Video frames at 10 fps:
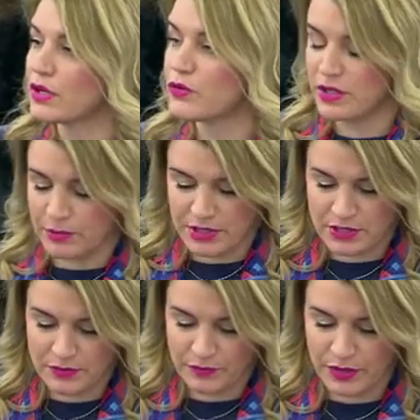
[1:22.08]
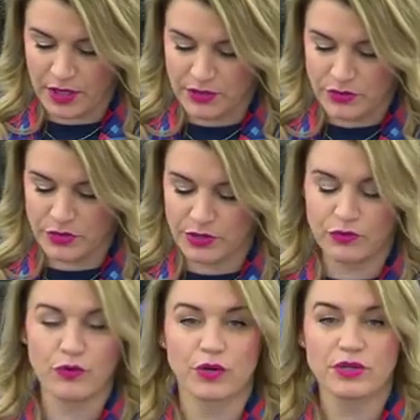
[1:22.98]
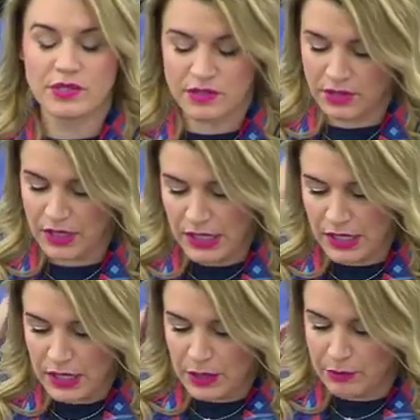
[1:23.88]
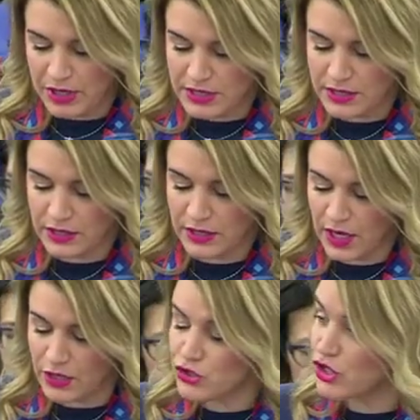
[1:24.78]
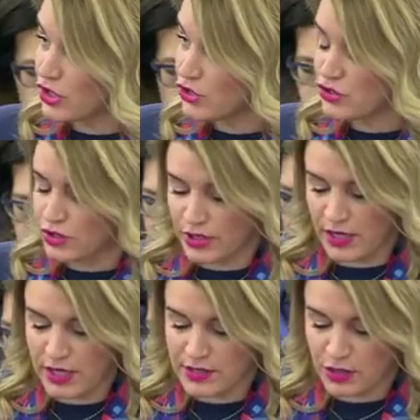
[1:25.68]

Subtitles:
agreement enter into force, basically unchanged as